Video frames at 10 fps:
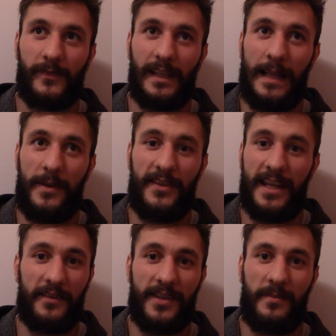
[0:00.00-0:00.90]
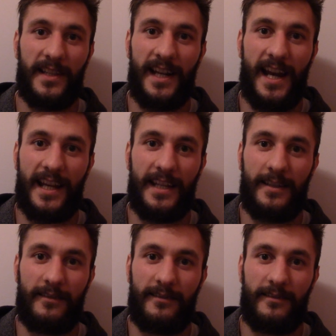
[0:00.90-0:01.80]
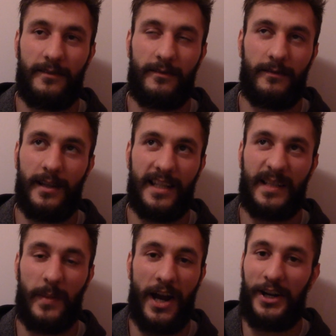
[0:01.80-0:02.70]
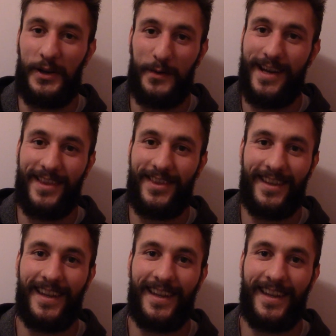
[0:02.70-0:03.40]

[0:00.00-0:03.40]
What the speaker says: Let me think of something that I can inspire you with.